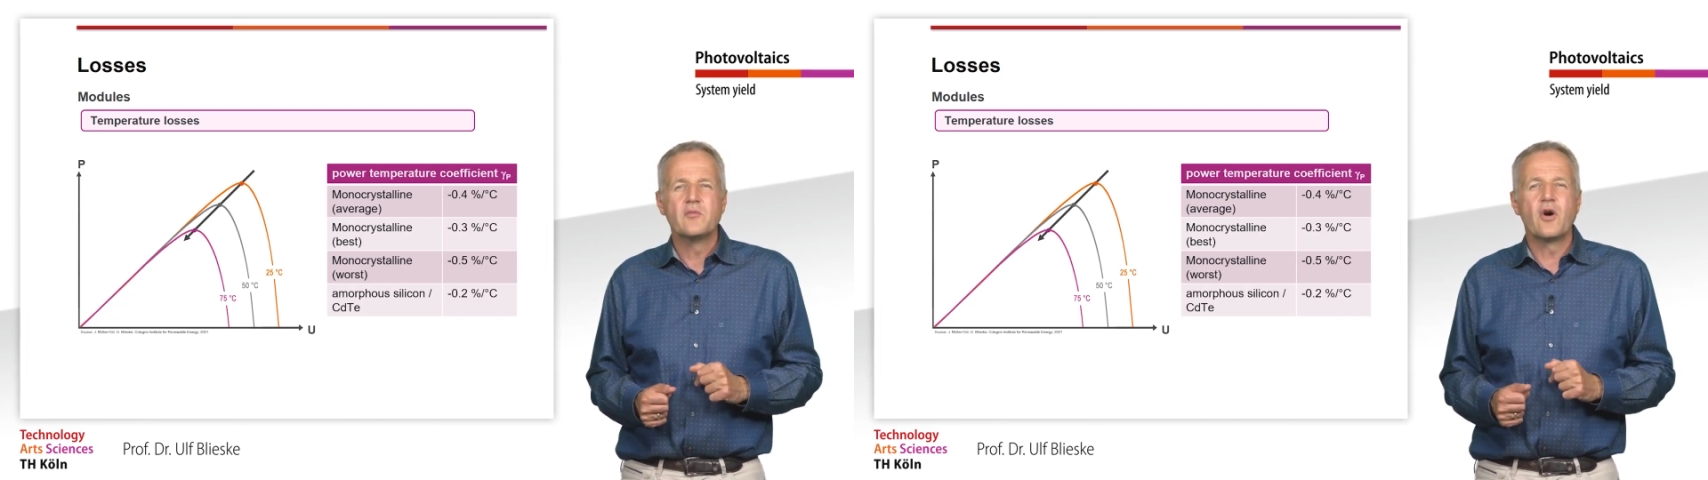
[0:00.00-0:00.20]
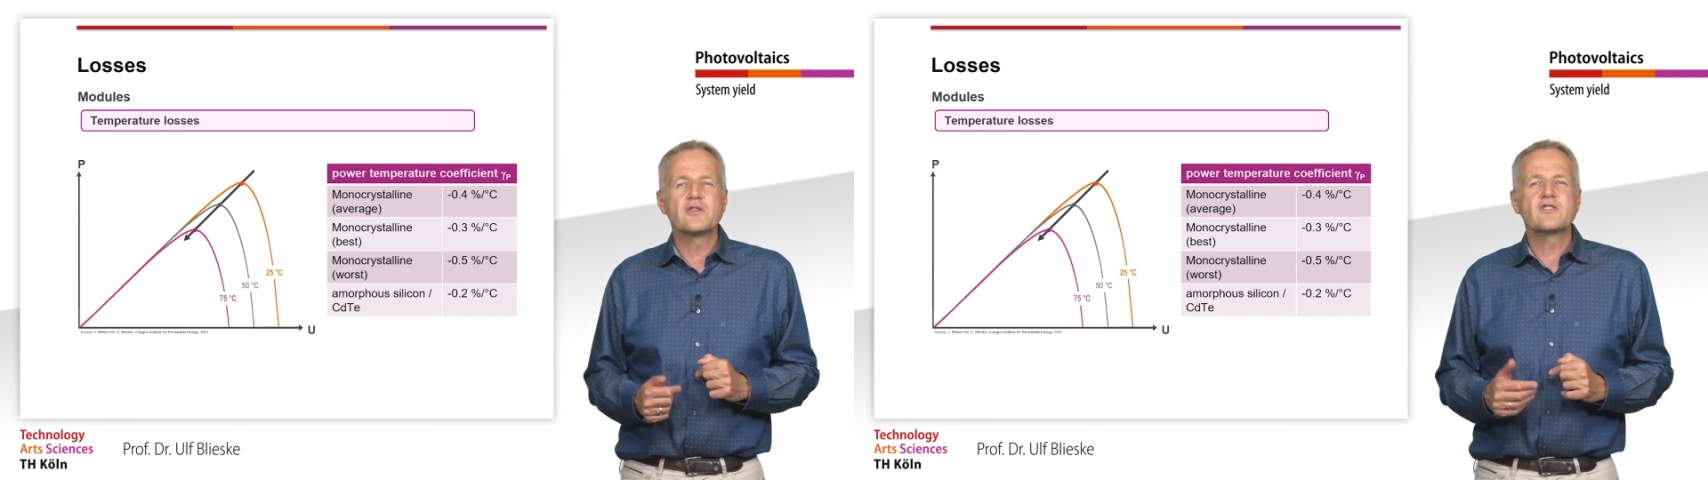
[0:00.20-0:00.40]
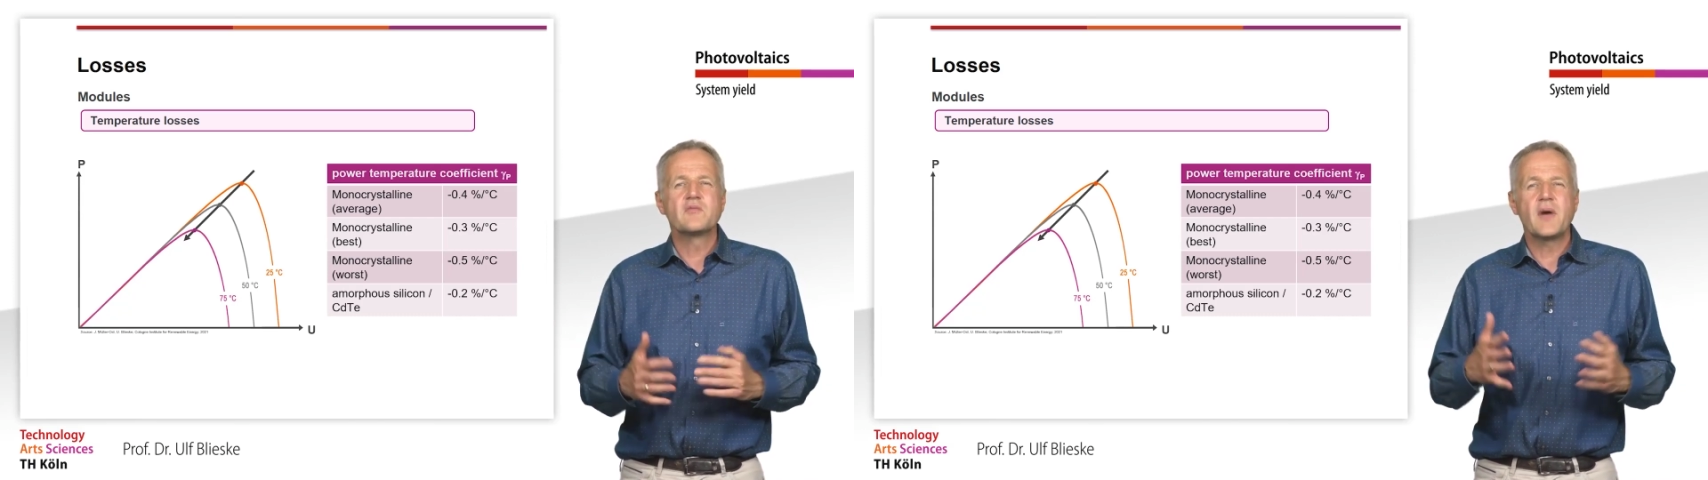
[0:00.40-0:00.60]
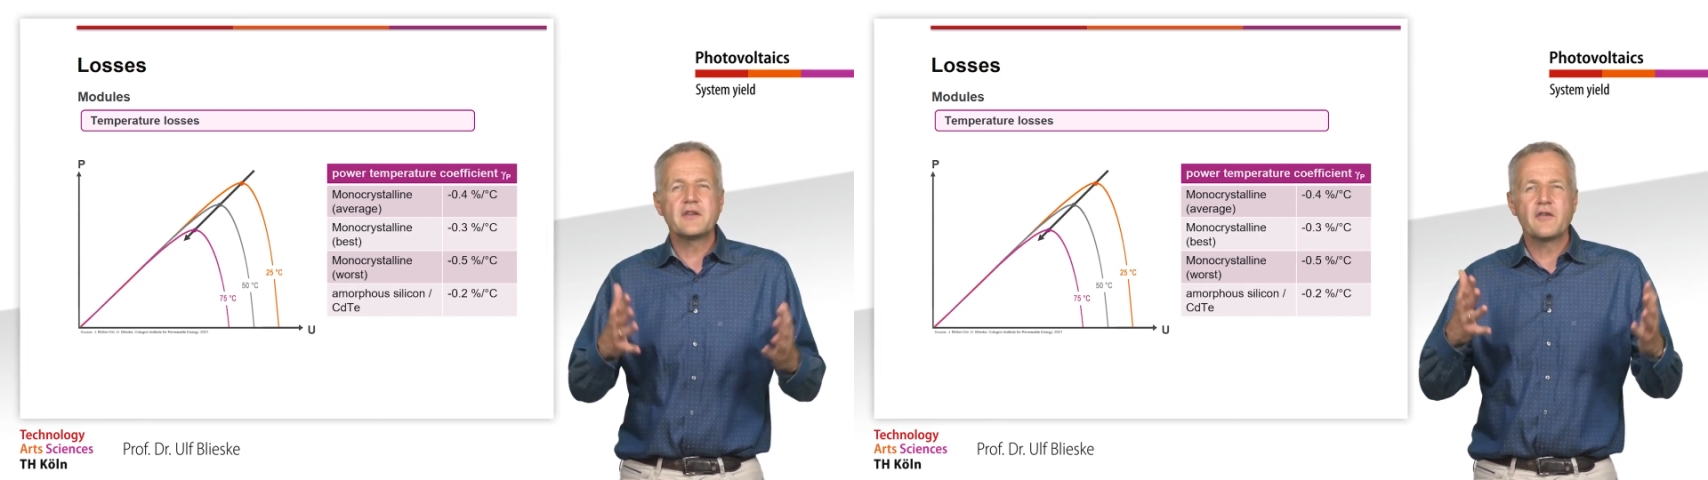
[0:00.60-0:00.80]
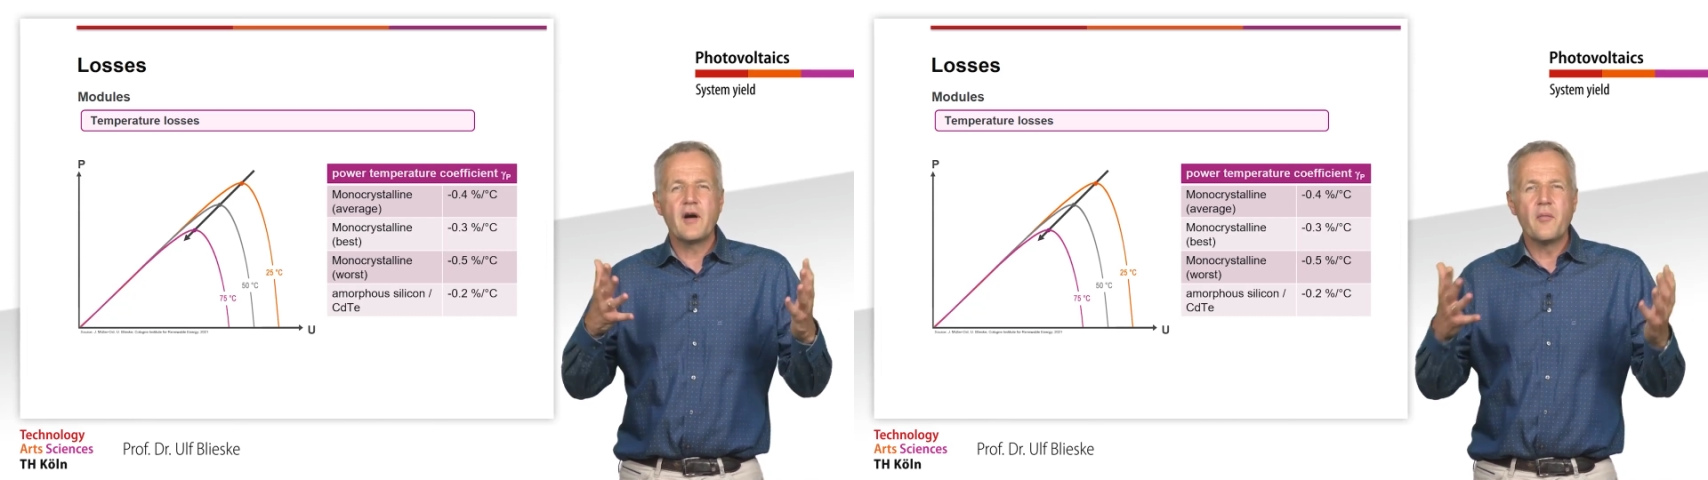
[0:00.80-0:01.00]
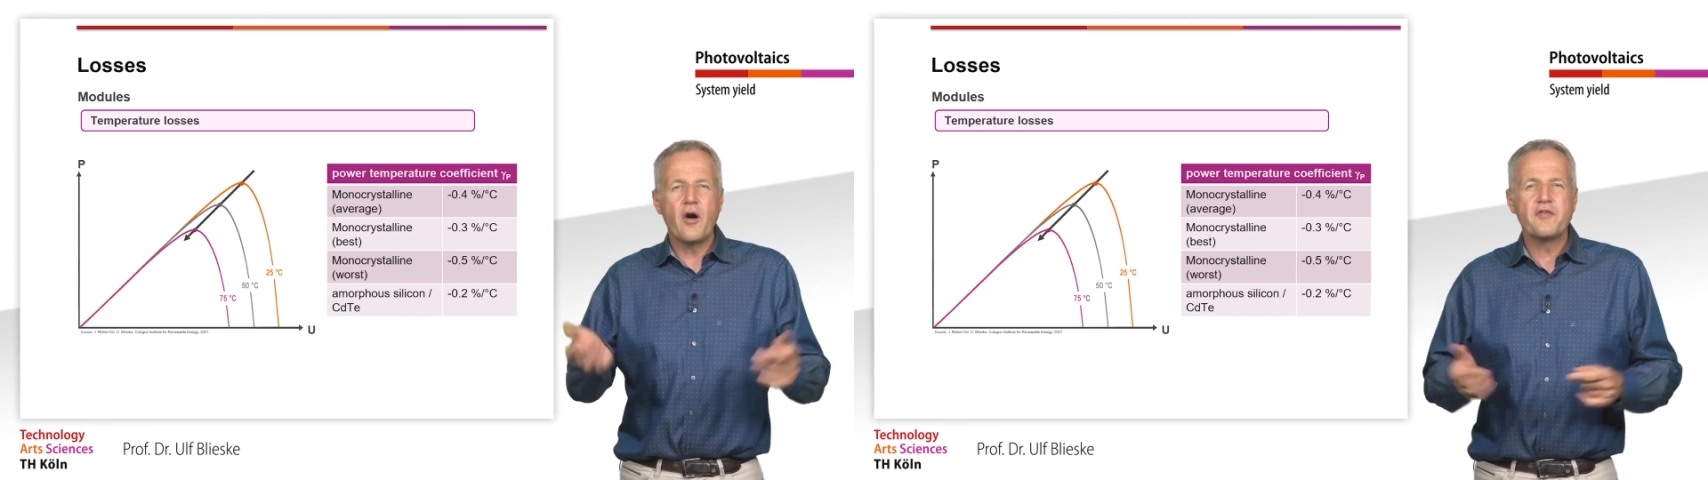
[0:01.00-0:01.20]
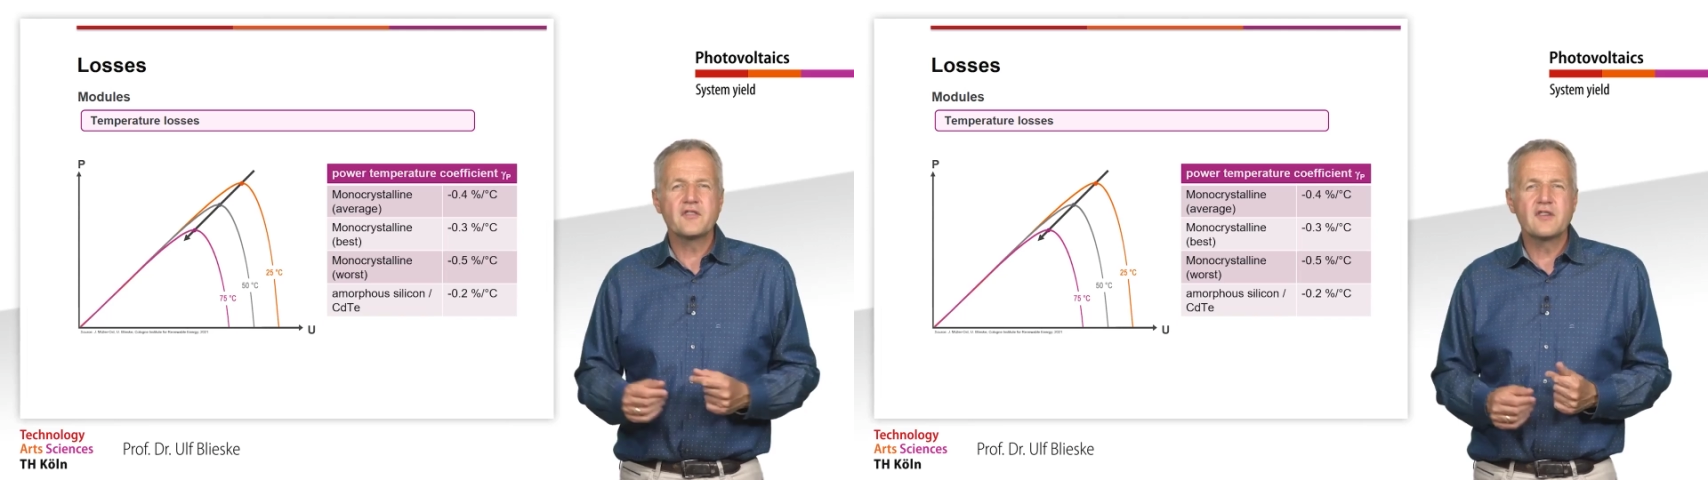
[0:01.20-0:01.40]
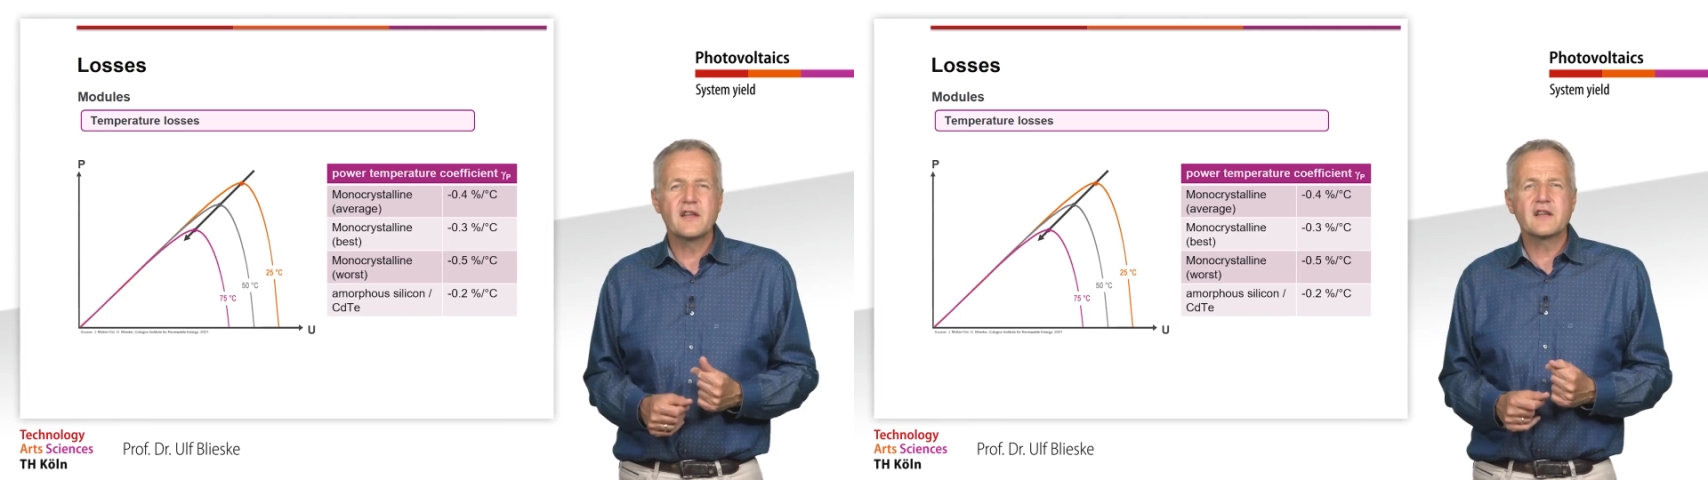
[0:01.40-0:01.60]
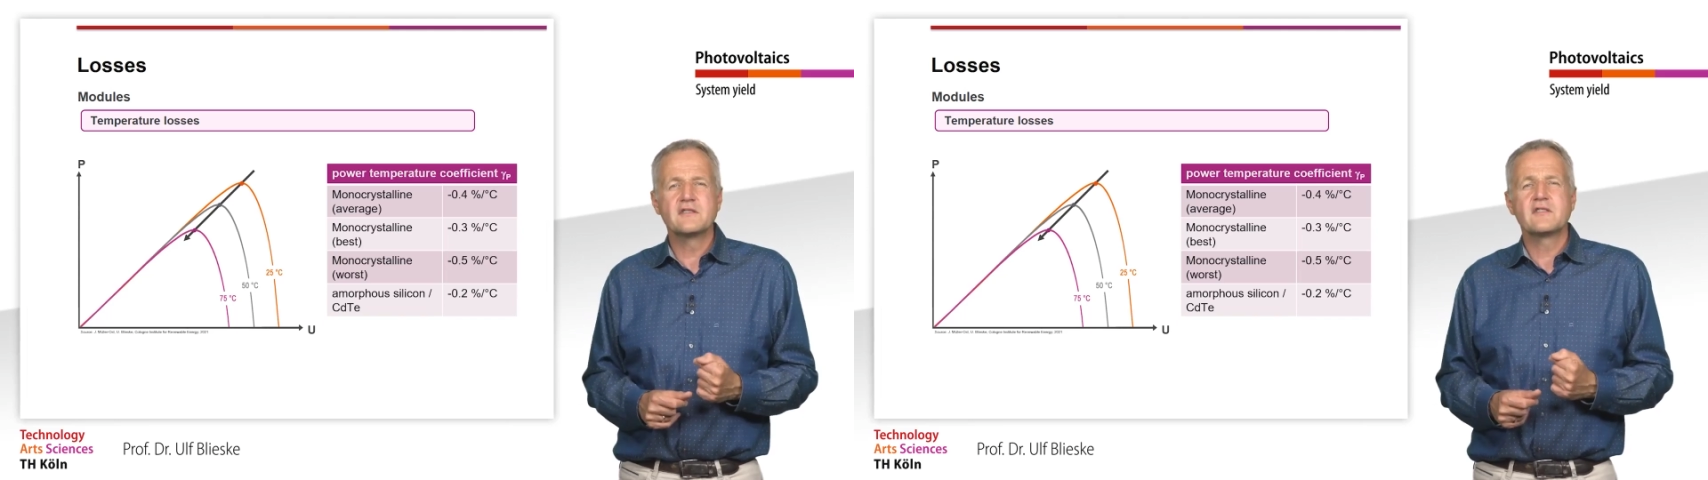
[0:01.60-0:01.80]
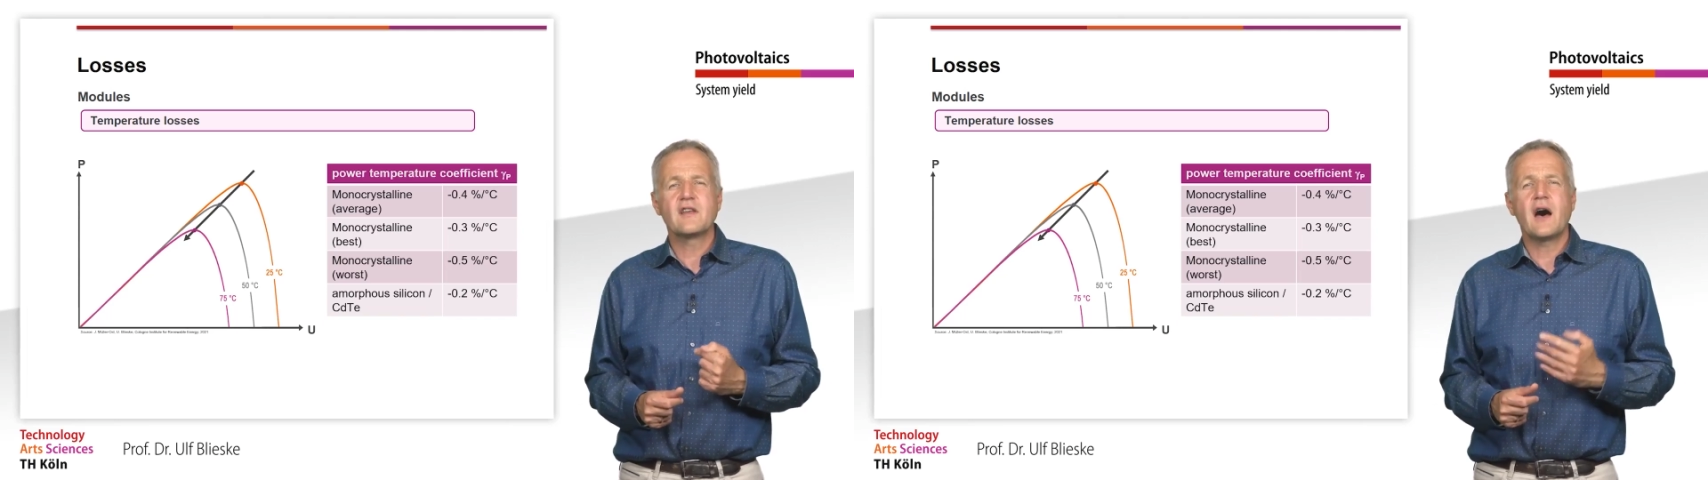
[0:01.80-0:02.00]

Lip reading: modules made of amorphous silicons